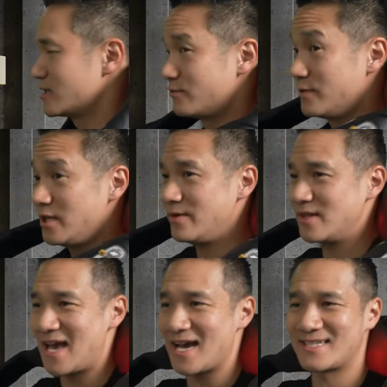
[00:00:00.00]
It's really
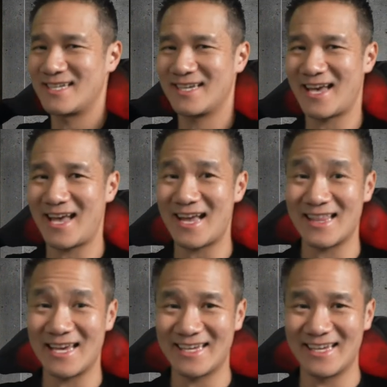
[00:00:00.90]
relaxing, and I
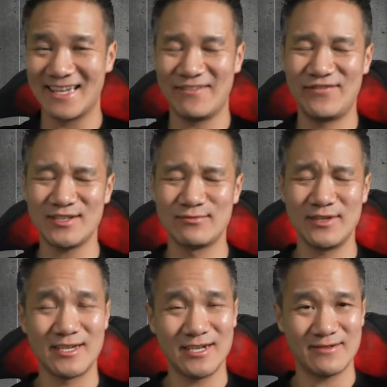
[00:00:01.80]
like it. It feels
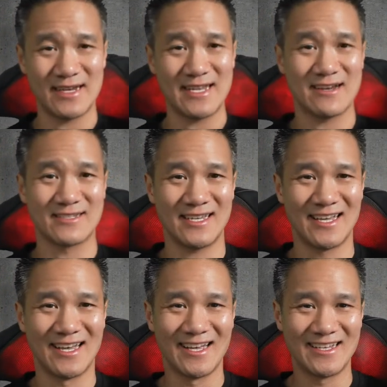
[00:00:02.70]
really good right now. See,
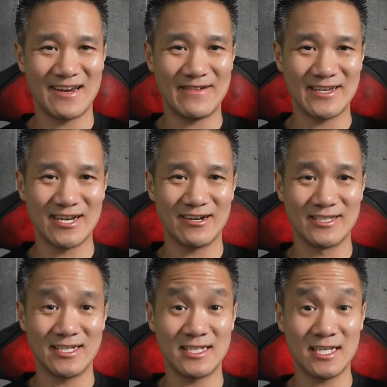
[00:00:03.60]
there we go.
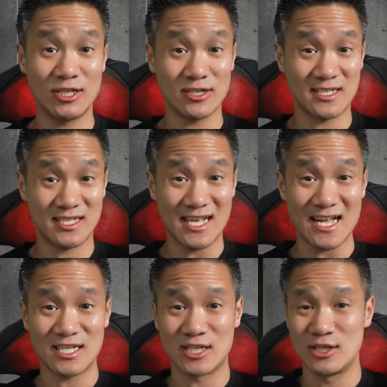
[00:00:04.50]
This is your
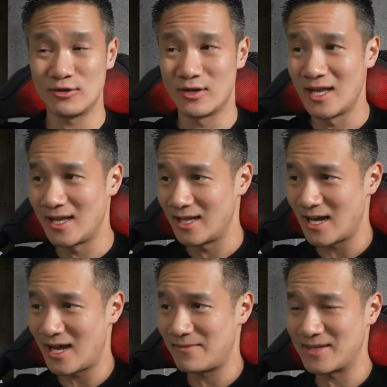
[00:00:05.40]
Shiatsu
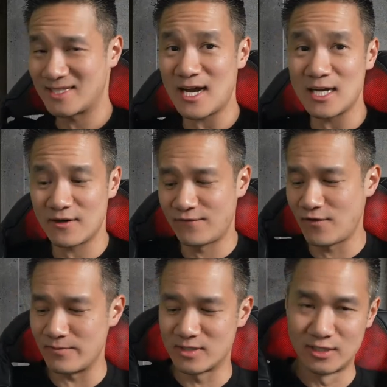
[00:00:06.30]
uh, massager
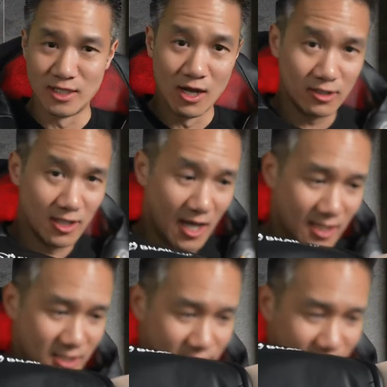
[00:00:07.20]
from
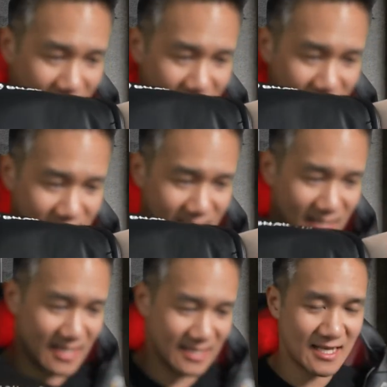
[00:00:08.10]
Snailax right here,
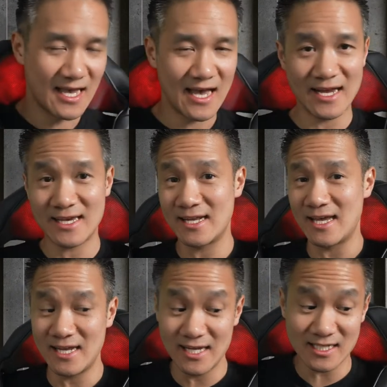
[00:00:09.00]
Snailax. And again,
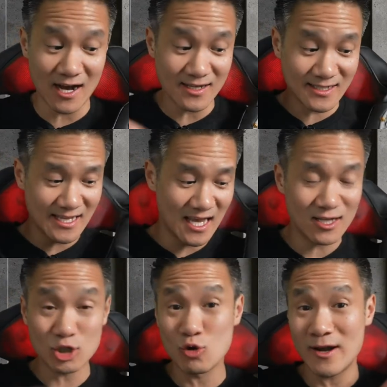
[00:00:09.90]
it is on
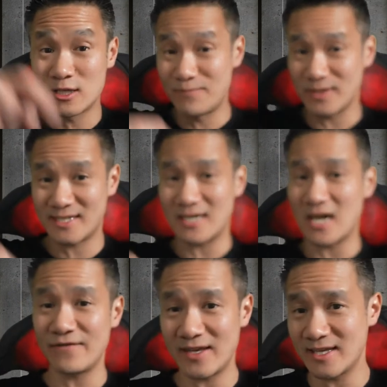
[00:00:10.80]
sale, 22%
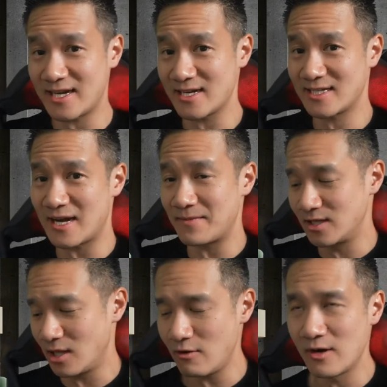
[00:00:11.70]
off in the case down
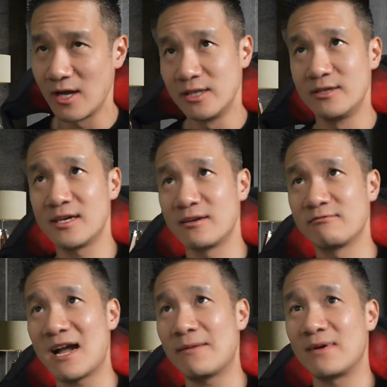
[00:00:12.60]
below. You can
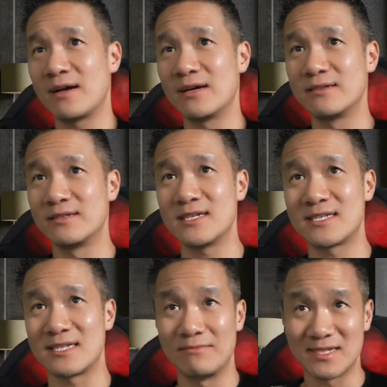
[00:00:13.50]
grab
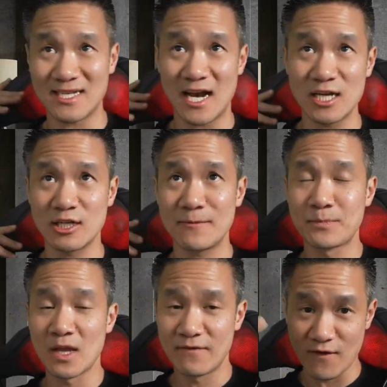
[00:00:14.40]
this massager
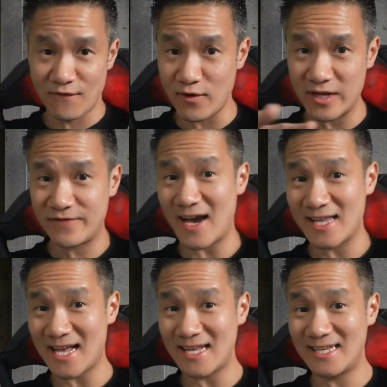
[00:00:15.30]
for
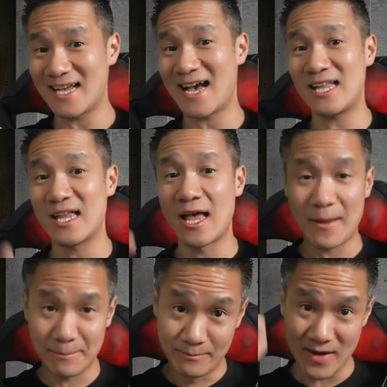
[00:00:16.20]
$45.99,
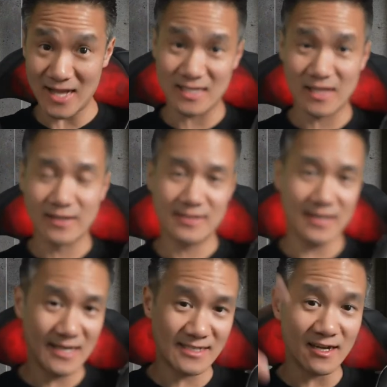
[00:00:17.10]
but there
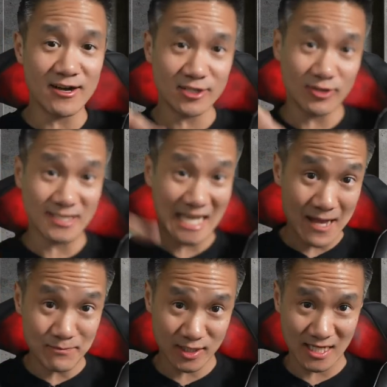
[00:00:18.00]
is also a
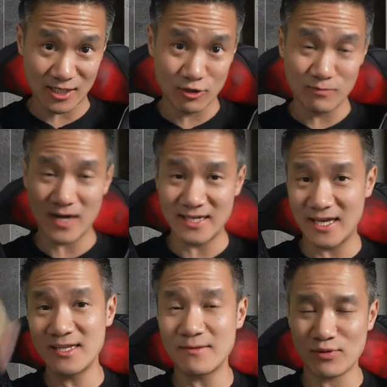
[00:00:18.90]
10% coupon
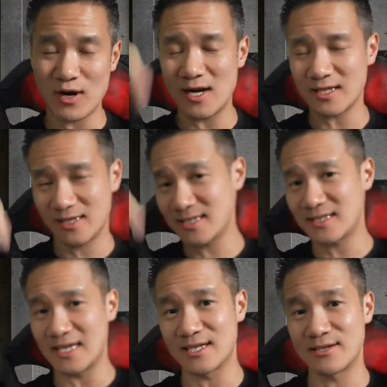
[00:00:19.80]
in the product
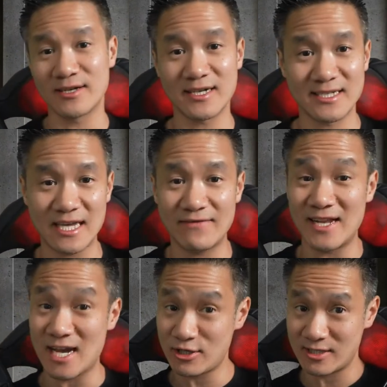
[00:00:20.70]
listing, so you can save an
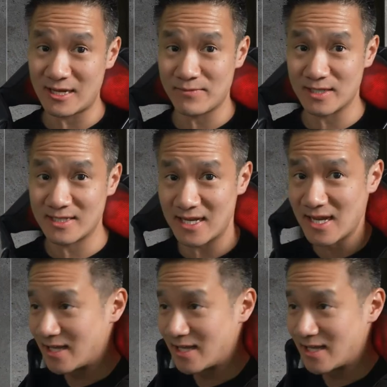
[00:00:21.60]
extra 10%.